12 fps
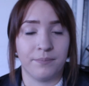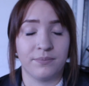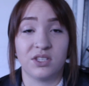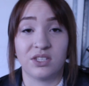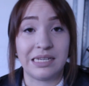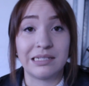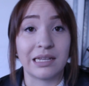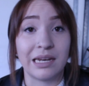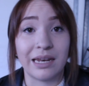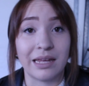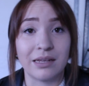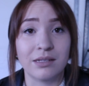season
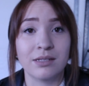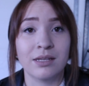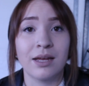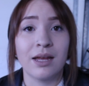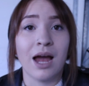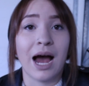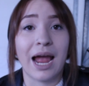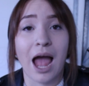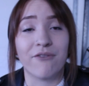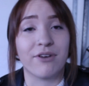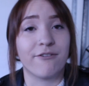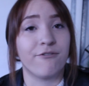it is. I
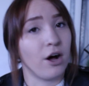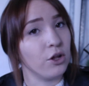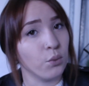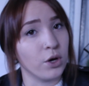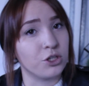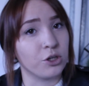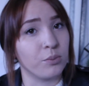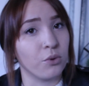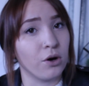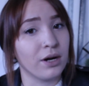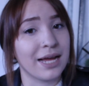have a fall and winter board,